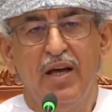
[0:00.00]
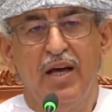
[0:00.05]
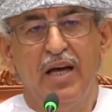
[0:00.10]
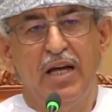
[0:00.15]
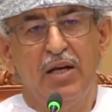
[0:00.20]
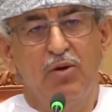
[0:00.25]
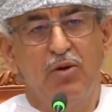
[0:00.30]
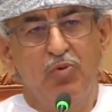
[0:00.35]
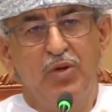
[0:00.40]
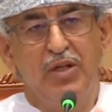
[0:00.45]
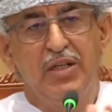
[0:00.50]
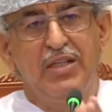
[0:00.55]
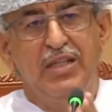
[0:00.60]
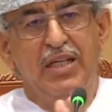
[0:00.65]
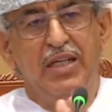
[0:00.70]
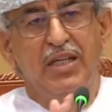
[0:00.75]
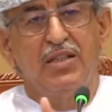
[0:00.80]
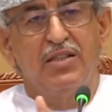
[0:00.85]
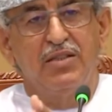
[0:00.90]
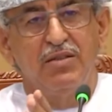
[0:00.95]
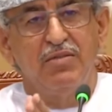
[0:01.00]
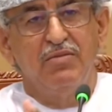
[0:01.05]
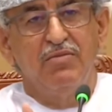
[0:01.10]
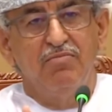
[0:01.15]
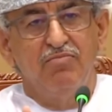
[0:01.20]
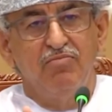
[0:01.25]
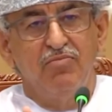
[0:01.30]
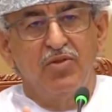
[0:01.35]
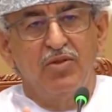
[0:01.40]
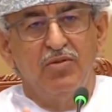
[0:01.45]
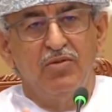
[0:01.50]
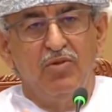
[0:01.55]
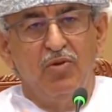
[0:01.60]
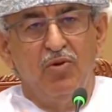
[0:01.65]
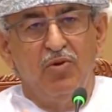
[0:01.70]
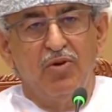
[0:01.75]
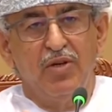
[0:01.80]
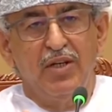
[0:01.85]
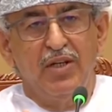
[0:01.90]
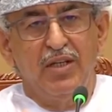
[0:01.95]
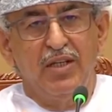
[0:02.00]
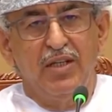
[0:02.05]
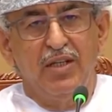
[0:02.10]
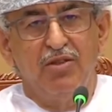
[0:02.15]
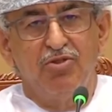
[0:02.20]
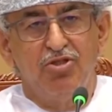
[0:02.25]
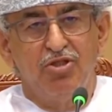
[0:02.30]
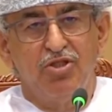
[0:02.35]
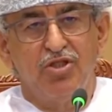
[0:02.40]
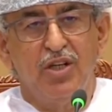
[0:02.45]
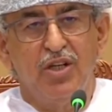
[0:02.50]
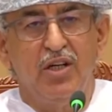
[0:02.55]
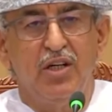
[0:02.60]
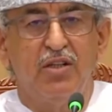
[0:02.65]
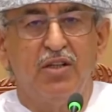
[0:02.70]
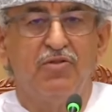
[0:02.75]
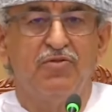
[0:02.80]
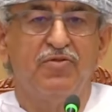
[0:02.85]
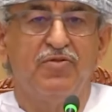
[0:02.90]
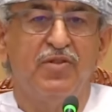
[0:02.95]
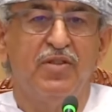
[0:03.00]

And we did already reserve